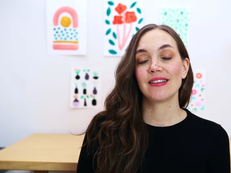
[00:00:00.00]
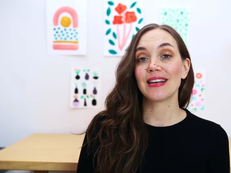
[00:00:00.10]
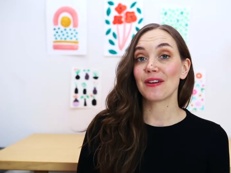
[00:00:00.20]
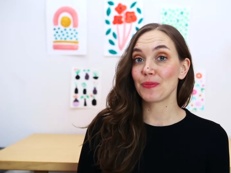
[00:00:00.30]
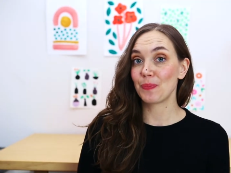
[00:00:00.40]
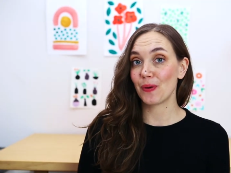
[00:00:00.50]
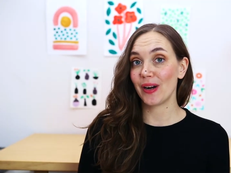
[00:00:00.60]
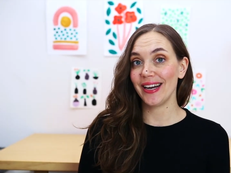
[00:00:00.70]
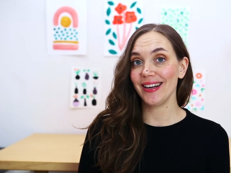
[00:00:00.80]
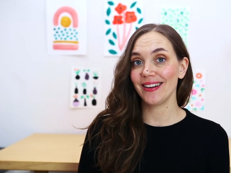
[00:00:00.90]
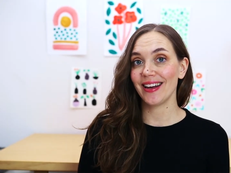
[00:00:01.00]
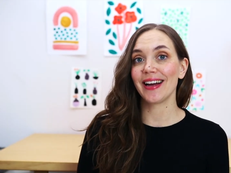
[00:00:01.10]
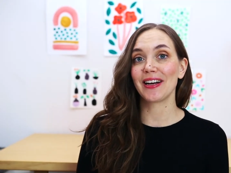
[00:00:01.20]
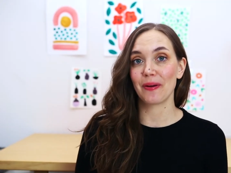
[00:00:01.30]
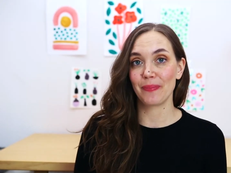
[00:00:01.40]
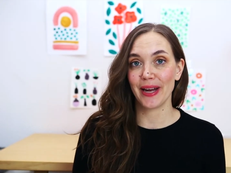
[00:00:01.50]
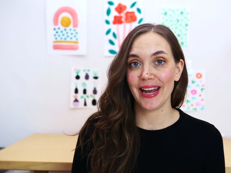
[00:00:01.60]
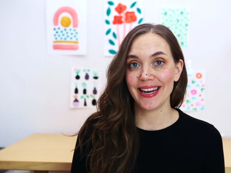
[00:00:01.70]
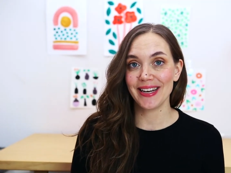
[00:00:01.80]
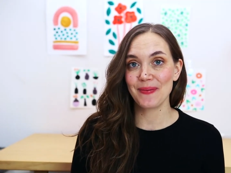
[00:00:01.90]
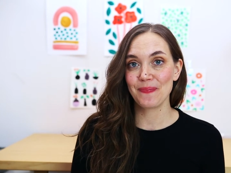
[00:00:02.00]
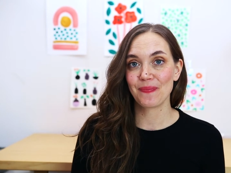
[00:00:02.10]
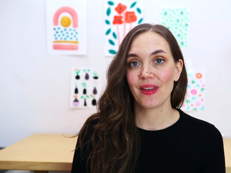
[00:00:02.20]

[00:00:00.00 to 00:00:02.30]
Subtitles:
Sounds boring and complicated?